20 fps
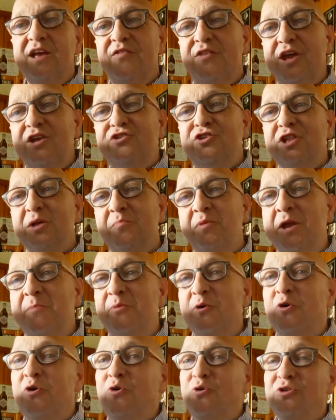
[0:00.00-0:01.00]
These are the
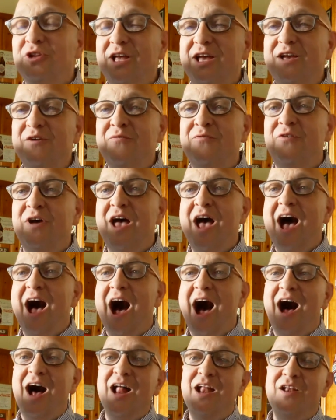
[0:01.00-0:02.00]
people who live
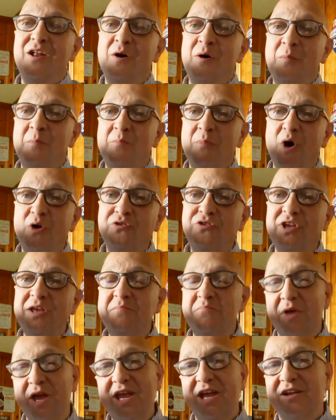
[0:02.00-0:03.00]
on
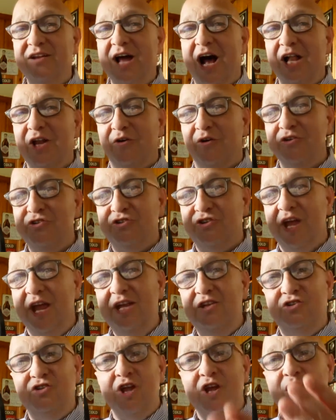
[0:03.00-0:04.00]
multi-million dollar
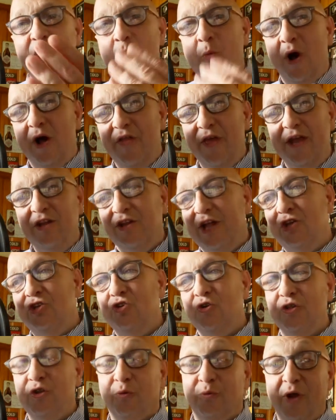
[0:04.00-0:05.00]
estates while they
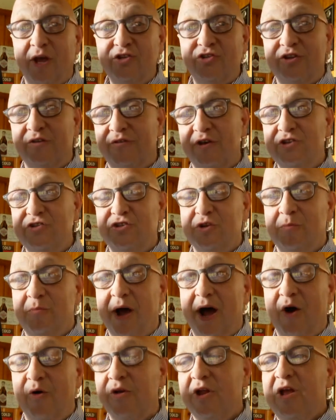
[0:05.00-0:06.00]
lecture the rest of us
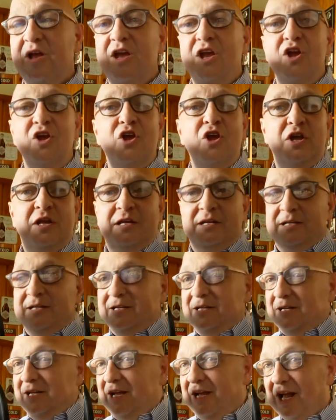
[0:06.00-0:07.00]
about
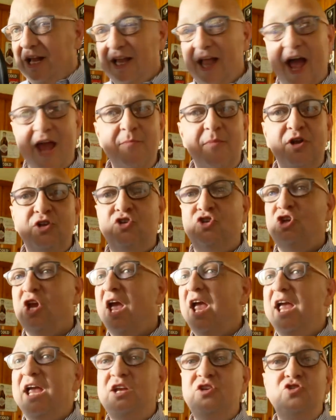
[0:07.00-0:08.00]
climate
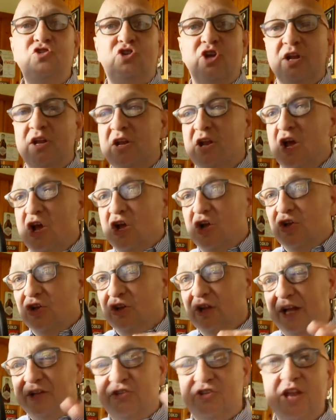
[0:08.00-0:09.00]
change and
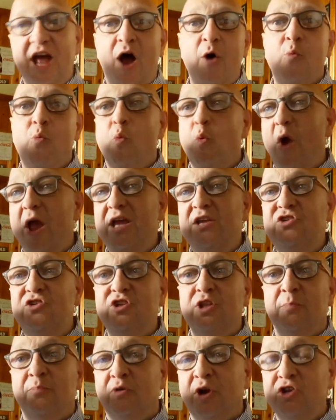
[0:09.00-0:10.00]
let's not
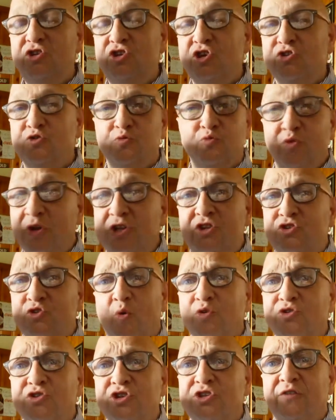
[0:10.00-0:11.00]
waste the precious
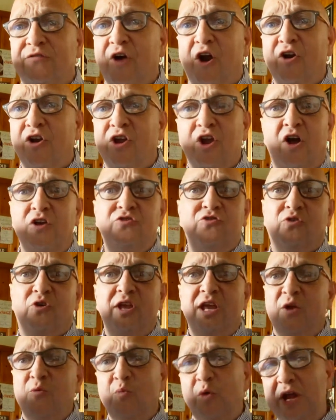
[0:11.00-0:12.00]
resources of our
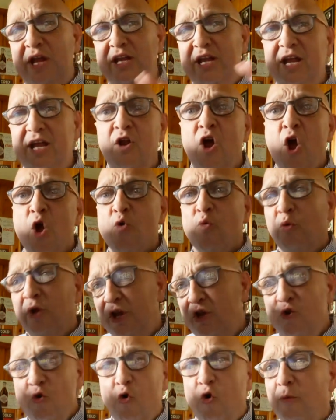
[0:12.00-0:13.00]
country and we need
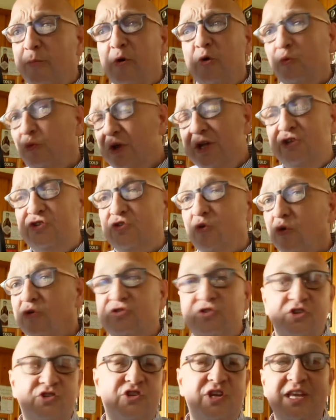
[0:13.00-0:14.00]
renewable
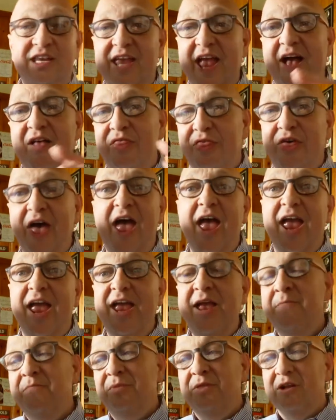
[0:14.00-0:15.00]
resources, yet
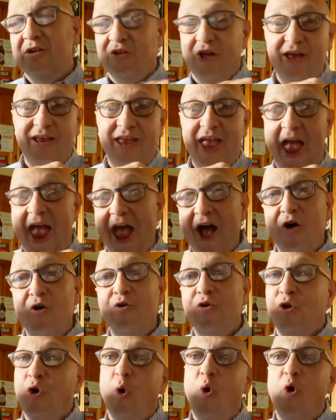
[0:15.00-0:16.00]
they, like
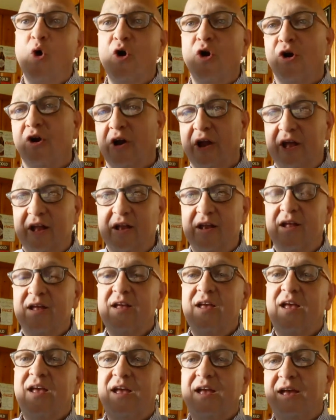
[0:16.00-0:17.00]
Al Gore
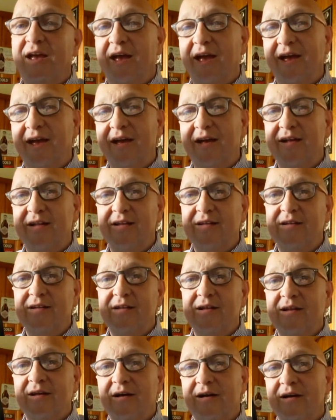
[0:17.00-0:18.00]

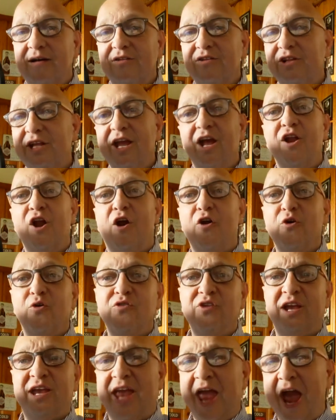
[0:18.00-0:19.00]
and Leonardo
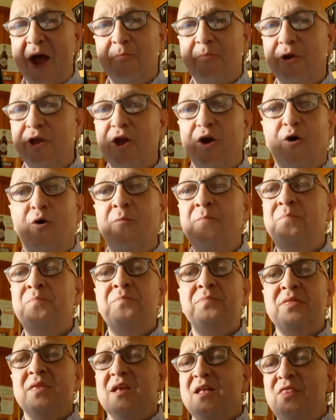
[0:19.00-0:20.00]
DiCaprio,
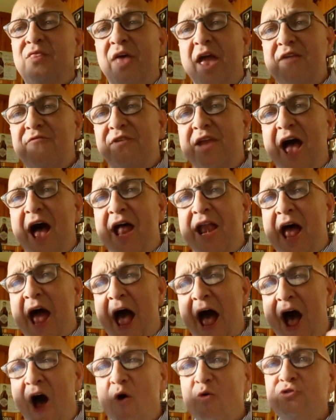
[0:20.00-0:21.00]
they've got
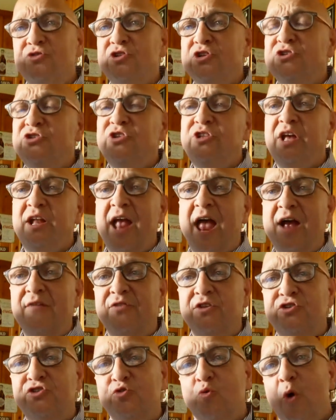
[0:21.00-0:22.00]
houses that
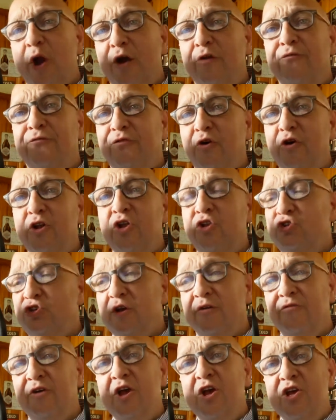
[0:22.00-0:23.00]
have the square footage
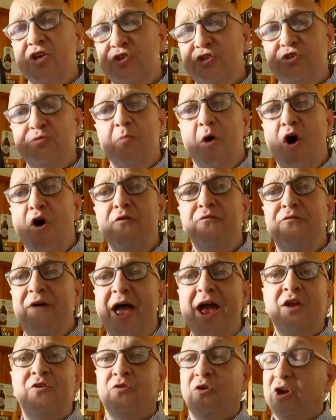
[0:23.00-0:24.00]
of small
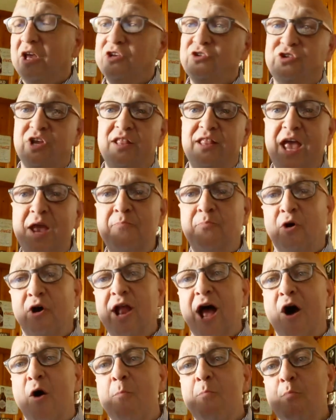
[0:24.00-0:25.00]
factories and they
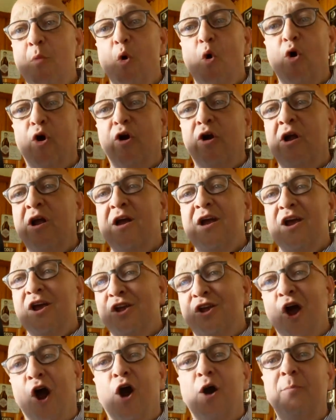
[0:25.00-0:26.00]
put out more
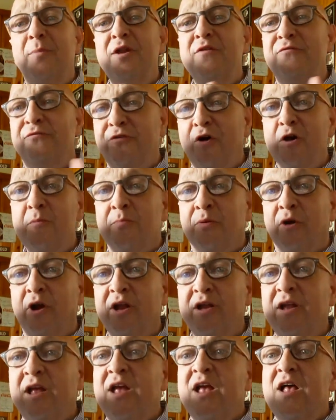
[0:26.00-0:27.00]
carbon
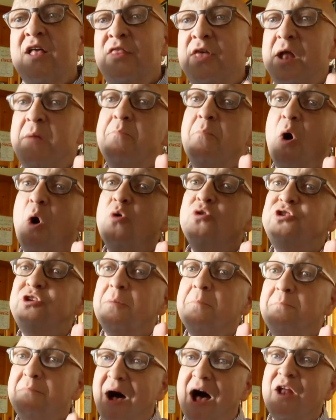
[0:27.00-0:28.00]
footprint than
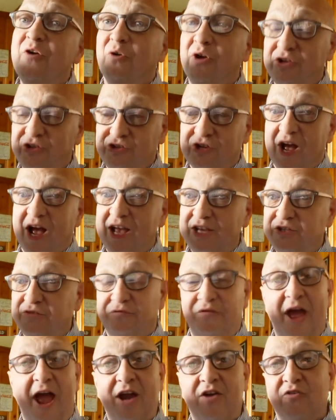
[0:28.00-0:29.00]
most moderate-sized
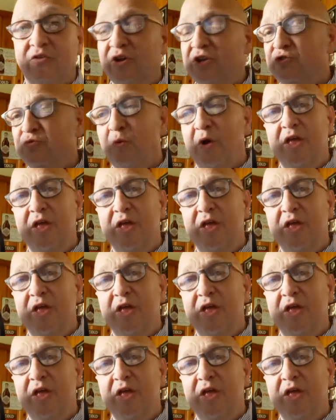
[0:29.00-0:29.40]
factories.